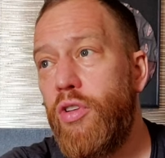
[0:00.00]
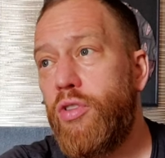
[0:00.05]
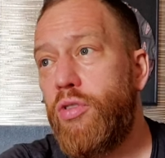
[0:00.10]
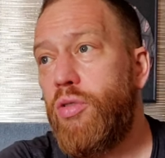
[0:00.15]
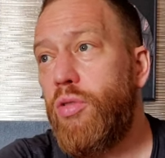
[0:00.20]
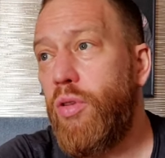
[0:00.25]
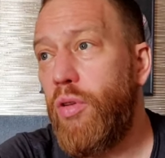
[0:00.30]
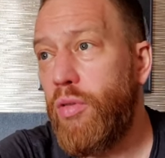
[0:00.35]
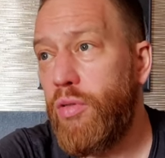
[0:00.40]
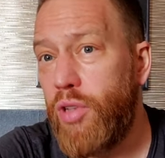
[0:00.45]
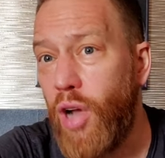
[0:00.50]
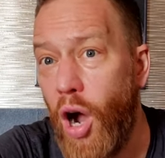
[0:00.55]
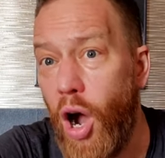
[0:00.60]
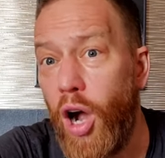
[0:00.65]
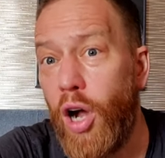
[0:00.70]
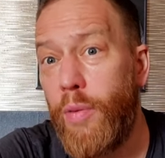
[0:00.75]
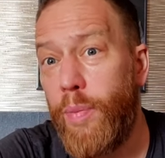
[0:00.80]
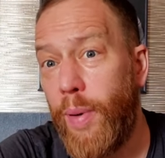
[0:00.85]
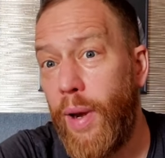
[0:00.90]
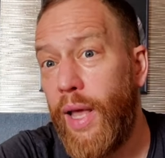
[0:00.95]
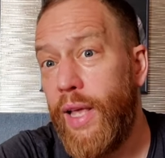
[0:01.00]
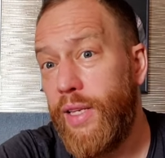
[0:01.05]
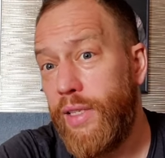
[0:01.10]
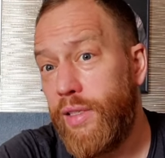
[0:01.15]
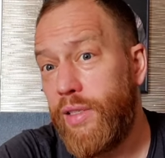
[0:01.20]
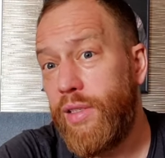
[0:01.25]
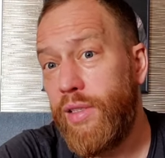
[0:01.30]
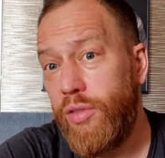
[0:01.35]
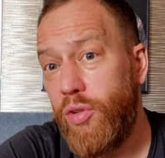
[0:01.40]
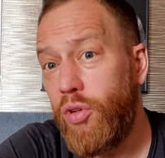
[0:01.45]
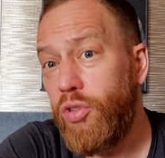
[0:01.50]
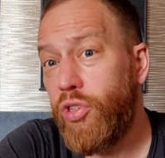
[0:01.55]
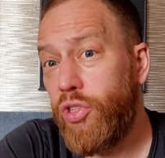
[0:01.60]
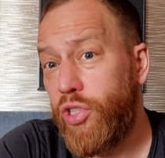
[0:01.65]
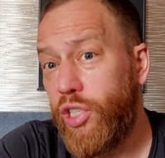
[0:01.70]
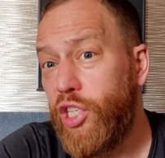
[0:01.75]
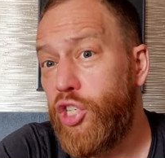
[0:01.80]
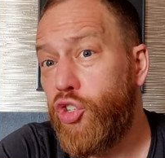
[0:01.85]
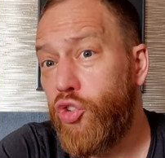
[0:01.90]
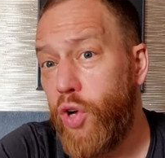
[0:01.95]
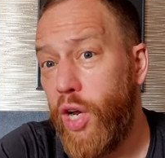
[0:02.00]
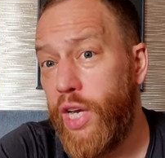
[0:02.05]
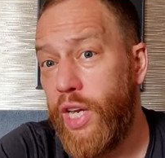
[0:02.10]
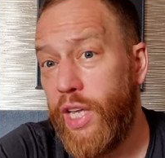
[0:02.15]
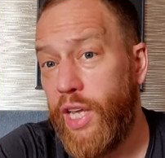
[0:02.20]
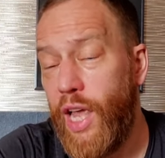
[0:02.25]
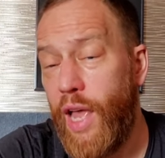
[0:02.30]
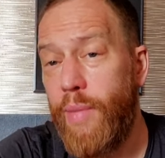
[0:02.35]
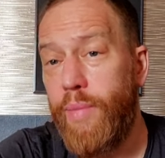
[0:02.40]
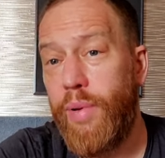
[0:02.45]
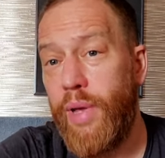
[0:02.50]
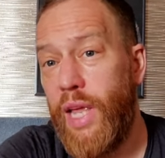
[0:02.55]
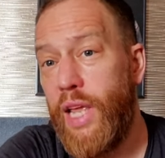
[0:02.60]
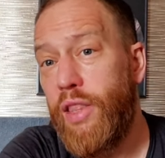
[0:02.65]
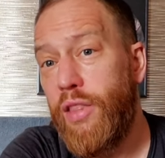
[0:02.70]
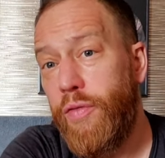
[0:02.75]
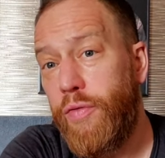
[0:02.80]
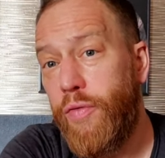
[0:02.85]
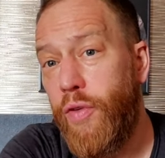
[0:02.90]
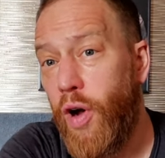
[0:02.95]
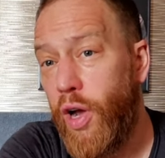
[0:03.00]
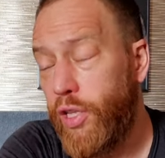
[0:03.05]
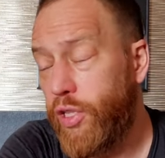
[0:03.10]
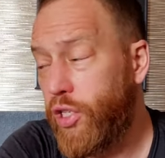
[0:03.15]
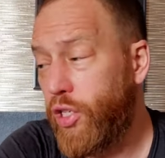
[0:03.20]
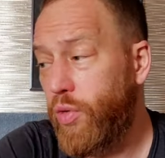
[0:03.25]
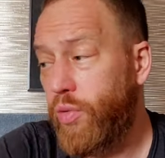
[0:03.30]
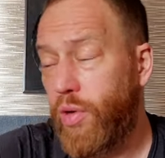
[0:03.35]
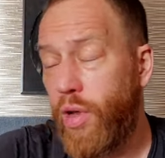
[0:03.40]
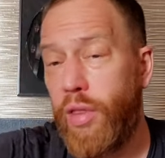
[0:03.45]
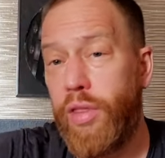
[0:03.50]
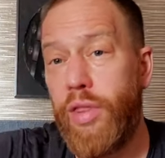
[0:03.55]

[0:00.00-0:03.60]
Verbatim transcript: to a dark place not just in training camp but in the fight too and